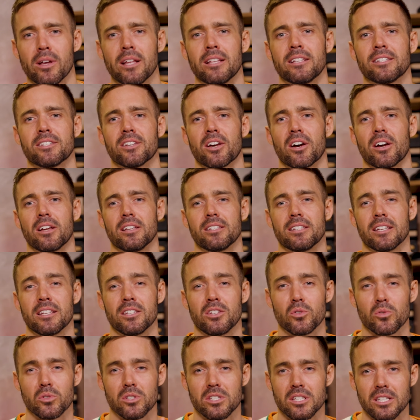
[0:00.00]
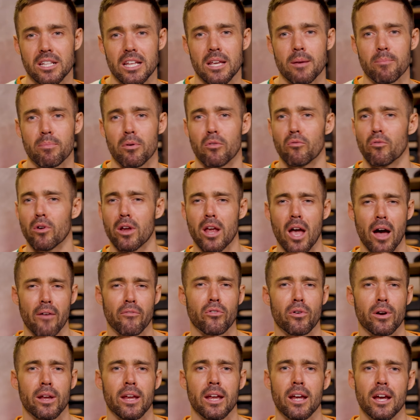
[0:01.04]
insights into your sleep,
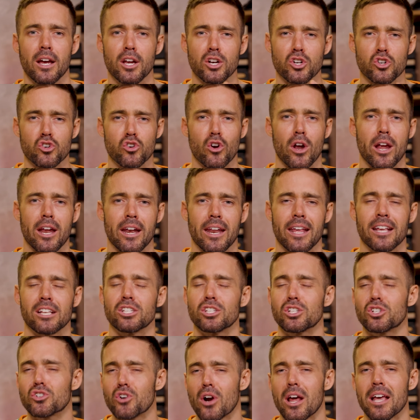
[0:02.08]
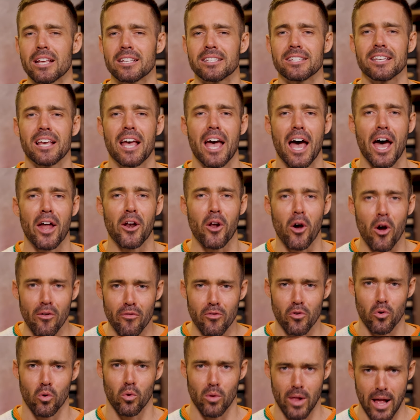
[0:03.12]
recovery, training, stress, and
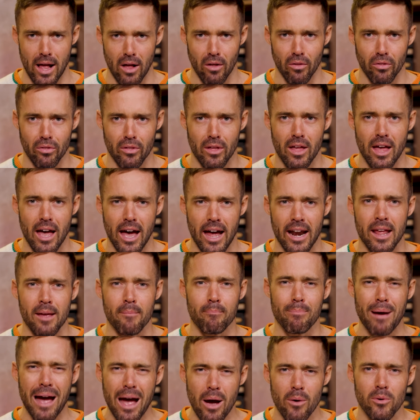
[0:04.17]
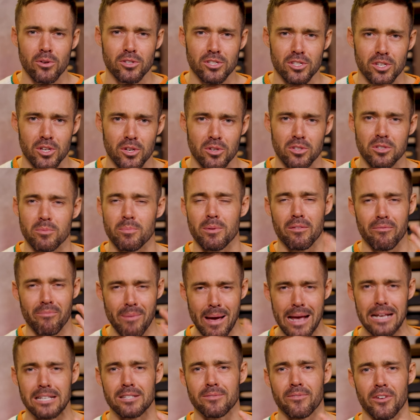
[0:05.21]
overall health, and it empowers you to be the
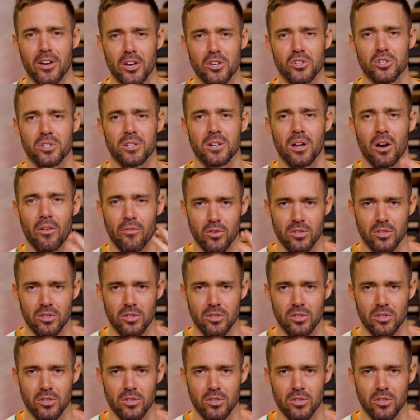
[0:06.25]
best version of